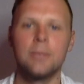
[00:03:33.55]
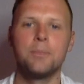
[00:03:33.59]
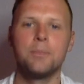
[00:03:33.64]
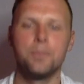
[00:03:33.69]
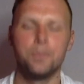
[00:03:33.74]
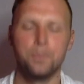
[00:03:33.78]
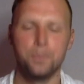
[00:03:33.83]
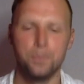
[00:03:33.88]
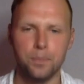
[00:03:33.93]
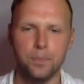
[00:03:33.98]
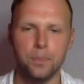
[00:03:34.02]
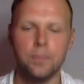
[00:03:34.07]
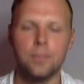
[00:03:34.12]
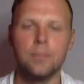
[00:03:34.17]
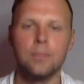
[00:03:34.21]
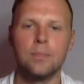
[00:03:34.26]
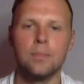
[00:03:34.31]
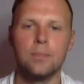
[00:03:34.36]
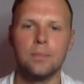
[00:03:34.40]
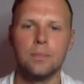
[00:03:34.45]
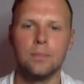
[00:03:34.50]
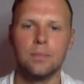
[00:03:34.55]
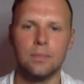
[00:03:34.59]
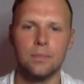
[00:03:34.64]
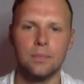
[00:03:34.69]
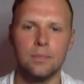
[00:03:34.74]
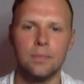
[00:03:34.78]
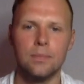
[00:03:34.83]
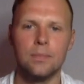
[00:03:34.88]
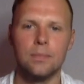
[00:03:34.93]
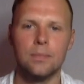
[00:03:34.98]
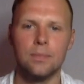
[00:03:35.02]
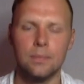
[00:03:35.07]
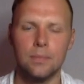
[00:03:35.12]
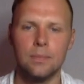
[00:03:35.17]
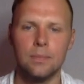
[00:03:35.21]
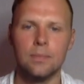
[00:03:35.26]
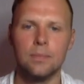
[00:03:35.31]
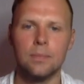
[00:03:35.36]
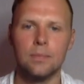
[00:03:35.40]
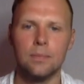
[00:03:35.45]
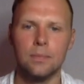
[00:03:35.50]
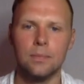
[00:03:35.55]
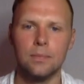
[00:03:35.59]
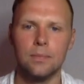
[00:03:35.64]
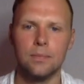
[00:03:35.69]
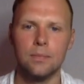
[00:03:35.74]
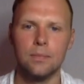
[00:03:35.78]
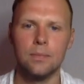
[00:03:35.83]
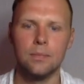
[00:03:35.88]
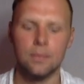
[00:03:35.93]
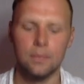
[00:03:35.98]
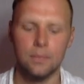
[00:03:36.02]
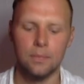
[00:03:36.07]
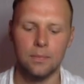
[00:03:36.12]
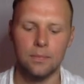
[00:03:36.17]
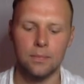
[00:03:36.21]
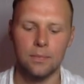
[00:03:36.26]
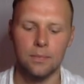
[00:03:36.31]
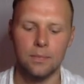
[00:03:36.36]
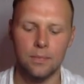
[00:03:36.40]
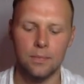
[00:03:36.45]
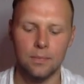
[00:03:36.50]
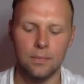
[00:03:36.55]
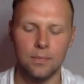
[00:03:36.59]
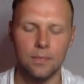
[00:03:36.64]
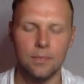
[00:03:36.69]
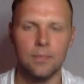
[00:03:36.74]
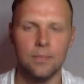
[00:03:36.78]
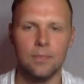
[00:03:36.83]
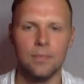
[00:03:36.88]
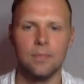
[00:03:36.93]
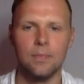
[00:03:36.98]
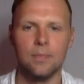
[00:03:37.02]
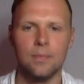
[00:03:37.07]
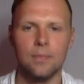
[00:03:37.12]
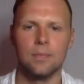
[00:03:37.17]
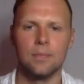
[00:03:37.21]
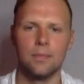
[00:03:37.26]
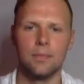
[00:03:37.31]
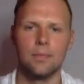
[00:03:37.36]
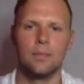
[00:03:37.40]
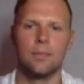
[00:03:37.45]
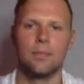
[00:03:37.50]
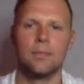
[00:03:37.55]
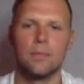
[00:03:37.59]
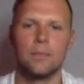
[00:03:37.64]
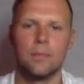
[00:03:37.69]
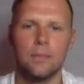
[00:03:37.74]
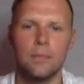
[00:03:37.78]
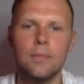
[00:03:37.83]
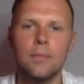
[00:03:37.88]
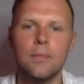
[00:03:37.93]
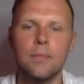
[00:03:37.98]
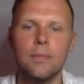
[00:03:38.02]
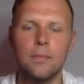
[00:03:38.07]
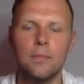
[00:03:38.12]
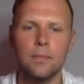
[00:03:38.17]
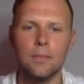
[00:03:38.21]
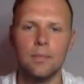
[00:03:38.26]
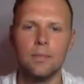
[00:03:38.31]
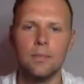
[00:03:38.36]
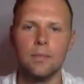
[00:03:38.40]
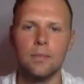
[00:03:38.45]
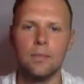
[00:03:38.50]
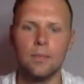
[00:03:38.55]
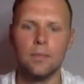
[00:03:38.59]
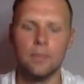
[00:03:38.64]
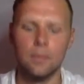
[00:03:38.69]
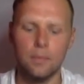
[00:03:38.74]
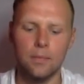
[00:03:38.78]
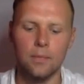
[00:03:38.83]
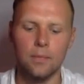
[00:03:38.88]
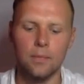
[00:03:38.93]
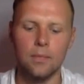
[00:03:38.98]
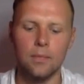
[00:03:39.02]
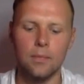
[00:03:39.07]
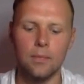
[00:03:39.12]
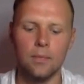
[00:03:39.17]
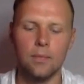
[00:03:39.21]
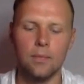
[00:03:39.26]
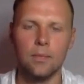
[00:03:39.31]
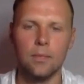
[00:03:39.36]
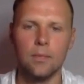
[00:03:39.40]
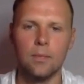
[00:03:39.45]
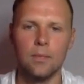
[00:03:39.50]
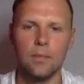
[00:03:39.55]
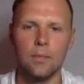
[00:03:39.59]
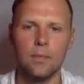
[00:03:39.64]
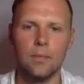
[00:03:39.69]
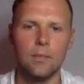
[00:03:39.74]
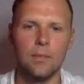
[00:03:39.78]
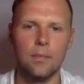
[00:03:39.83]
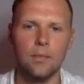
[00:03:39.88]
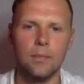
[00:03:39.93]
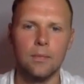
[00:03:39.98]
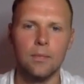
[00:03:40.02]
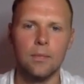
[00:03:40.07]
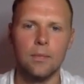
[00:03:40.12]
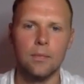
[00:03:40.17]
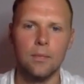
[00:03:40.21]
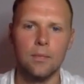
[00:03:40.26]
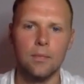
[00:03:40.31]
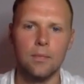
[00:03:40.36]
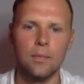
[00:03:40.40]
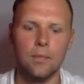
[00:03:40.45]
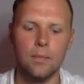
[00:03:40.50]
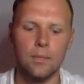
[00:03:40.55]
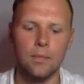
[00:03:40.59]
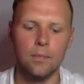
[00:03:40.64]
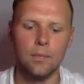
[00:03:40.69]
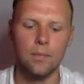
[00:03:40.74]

No words are spoken by the person on screen.